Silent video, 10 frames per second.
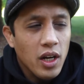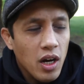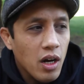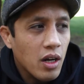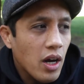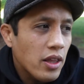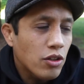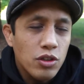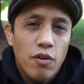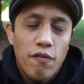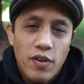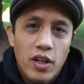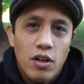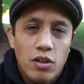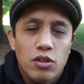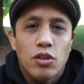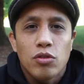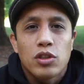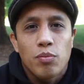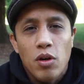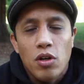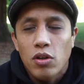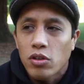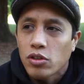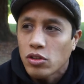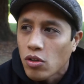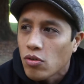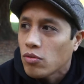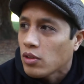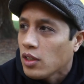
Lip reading: oh God, they're so fit, or they're so smart, or they're so